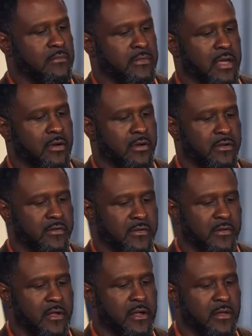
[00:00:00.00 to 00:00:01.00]
there
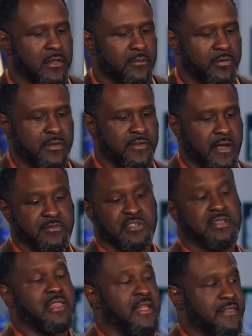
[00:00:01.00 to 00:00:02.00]
is the
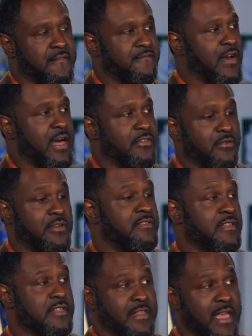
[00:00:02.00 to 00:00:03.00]
presumption that the father
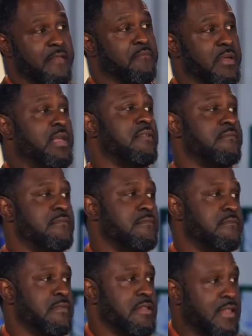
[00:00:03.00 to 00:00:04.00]
is a deadbeat,
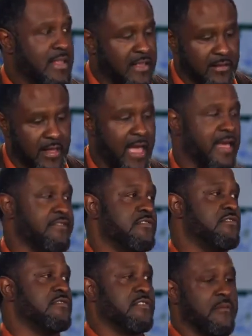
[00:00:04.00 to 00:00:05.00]
and he has
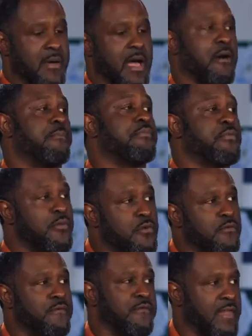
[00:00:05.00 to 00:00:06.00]
to somehow
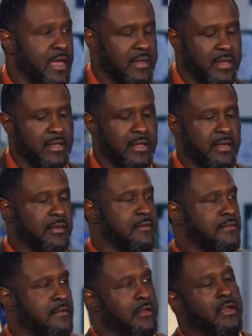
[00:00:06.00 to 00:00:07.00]
prove that he
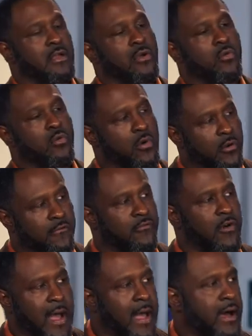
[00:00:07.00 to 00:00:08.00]
is
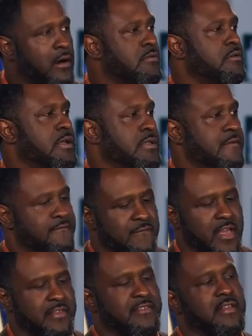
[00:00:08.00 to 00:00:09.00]
worthwhile and
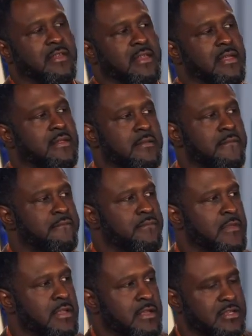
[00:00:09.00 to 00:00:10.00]
invested in
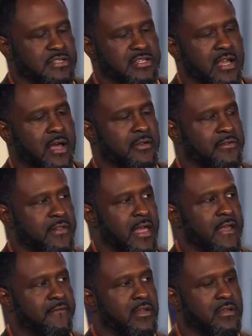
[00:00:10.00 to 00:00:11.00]
his child's
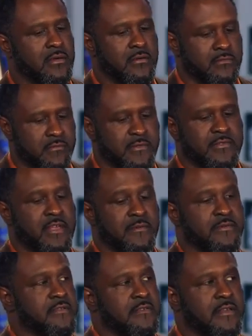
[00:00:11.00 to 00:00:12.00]
life in a
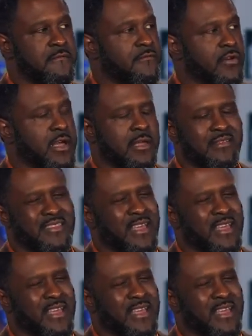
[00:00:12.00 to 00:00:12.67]
substantive way.